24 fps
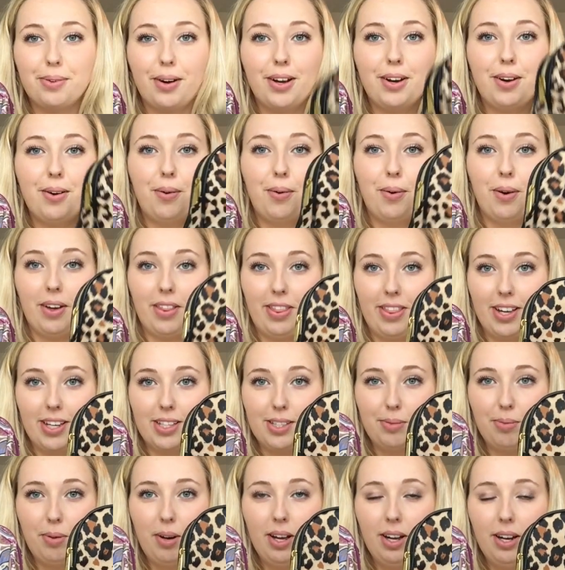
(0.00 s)
one or
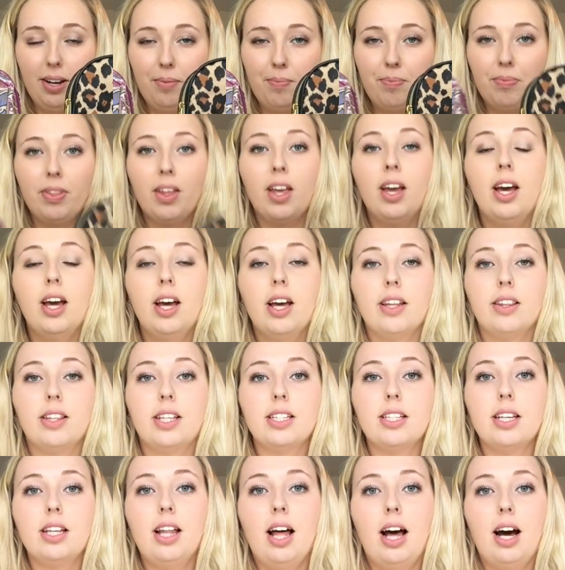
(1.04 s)
this one.
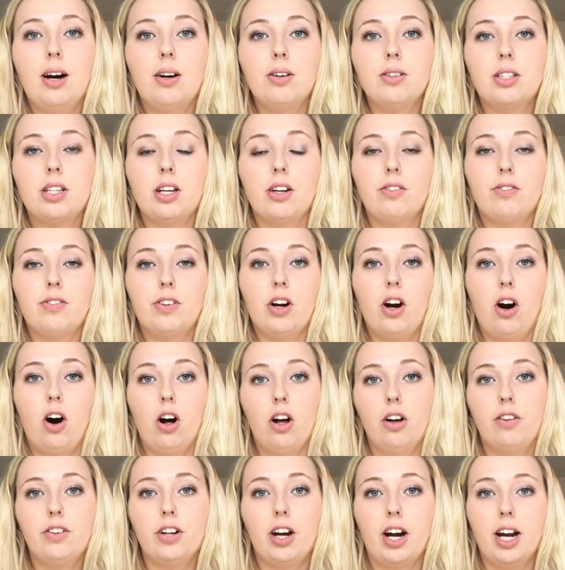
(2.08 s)
This allows for
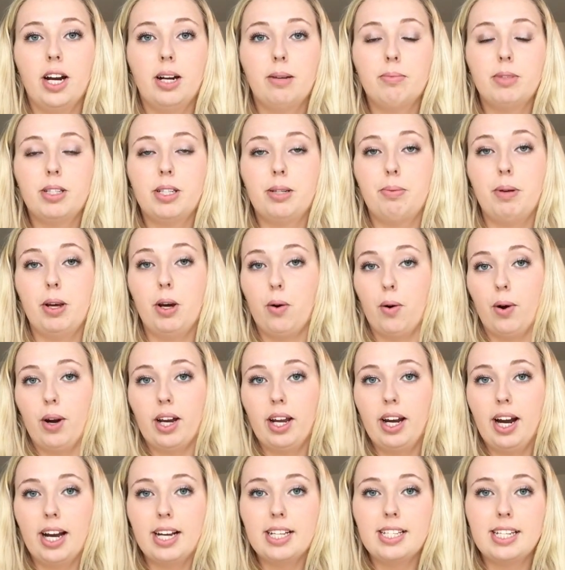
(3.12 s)
all of your items to be
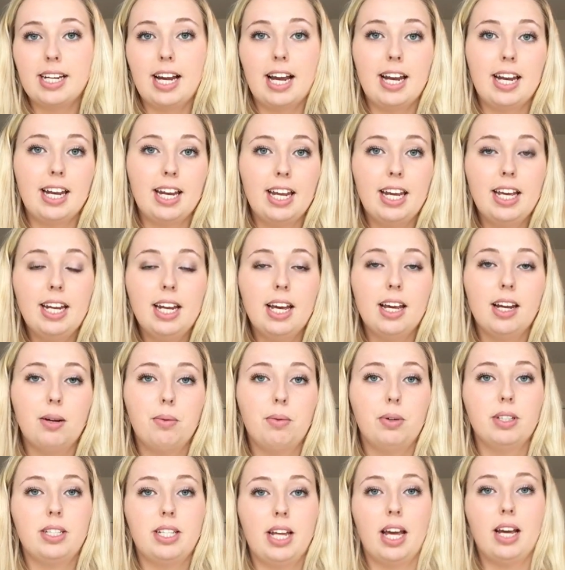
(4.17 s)
organized and neat, and
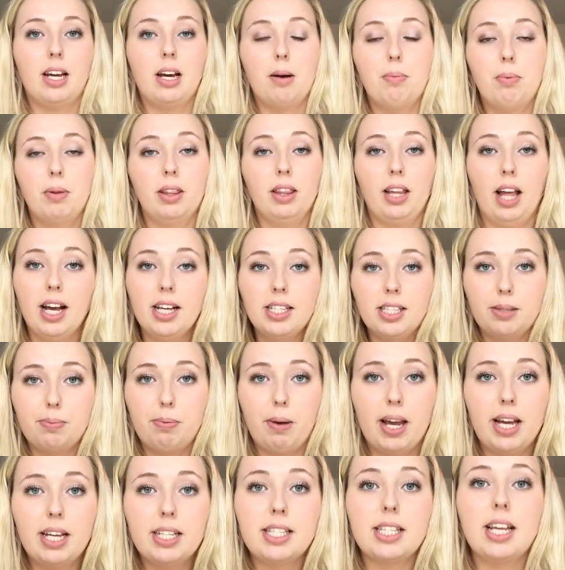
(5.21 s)
it will take up less
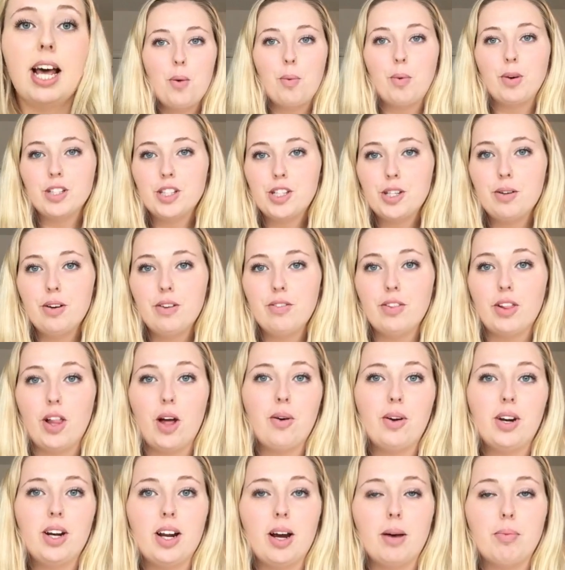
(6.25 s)
space. Once you have
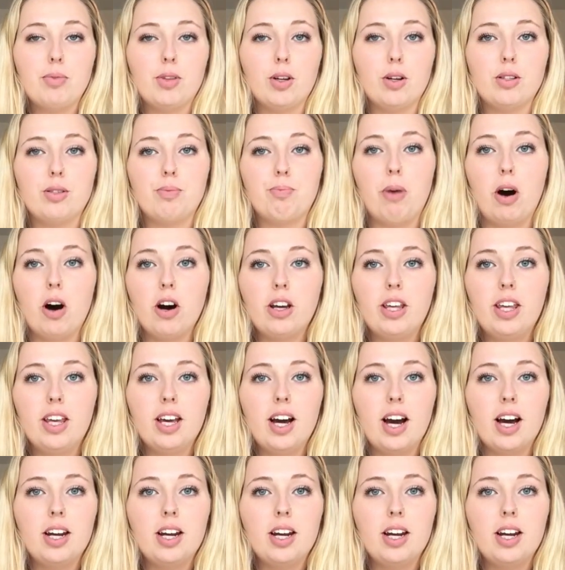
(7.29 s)
loaded up those bulky